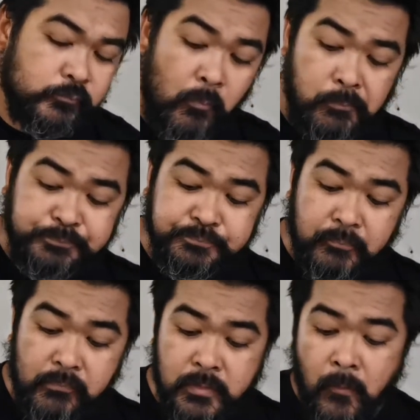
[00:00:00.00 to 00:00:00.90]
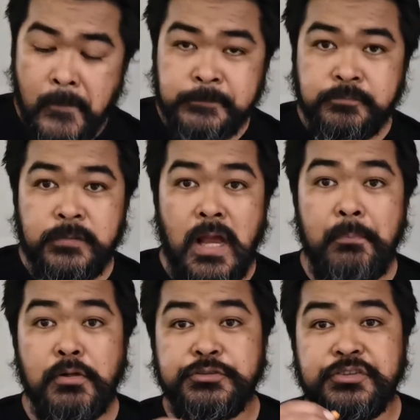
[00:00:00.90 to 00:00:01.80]
Mm.
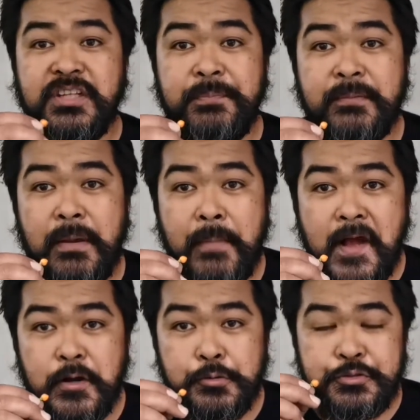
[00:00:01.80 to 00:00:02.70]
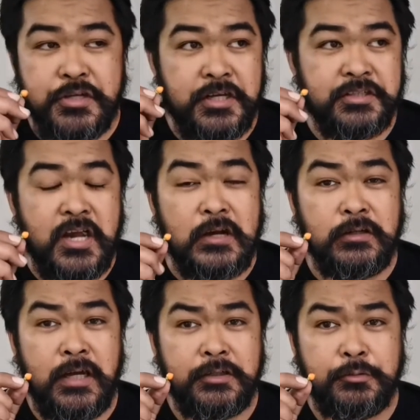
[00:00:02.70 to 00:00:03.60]
I'm also dipping my mangoes in
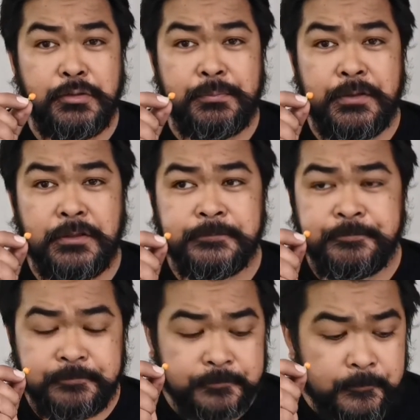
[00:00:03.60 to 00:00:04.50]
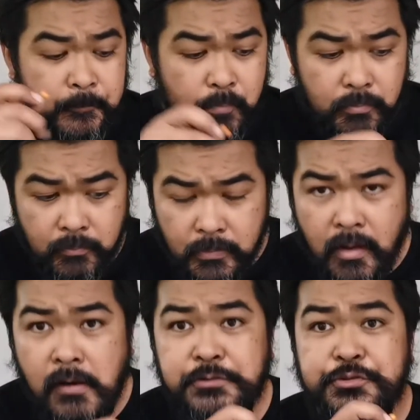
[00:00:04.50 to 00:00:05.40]
Carolina Reaper
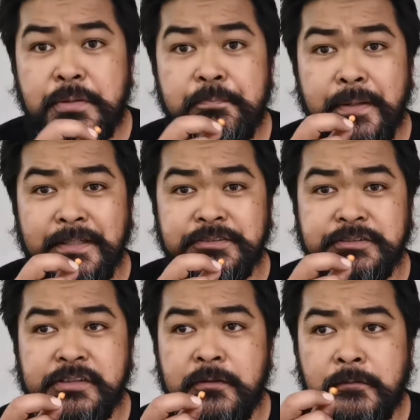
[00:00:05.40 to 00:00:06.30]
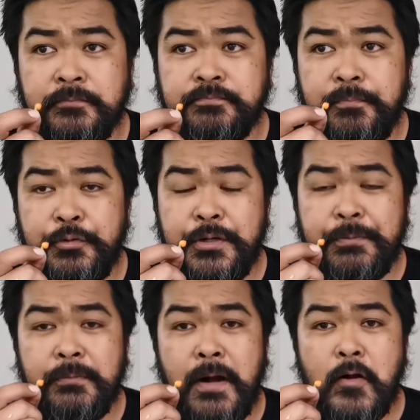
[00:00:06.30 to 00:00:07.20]
shrimp paste,
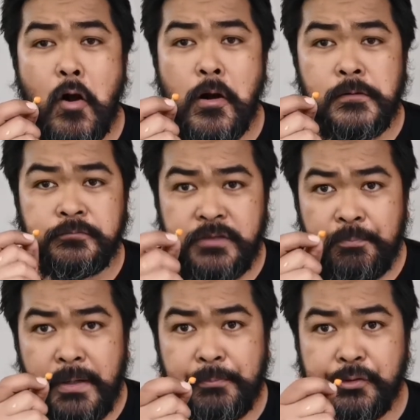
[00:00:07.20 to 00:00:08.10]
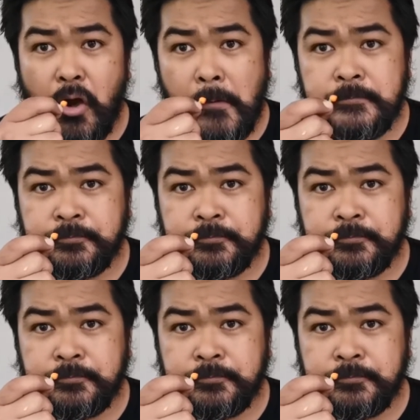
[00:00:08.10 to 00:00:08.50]
Reaper bagoong from Pepper Dog.